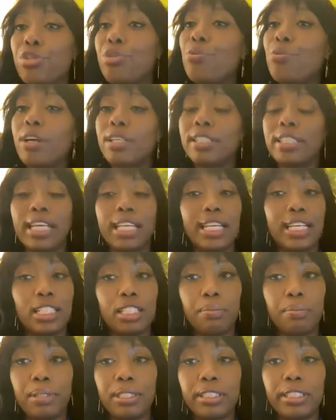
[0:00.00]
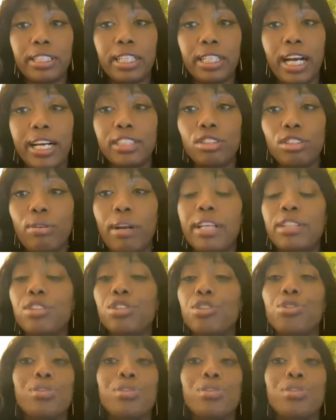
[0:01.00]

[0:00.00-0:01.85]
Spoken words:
You are that independent contractor.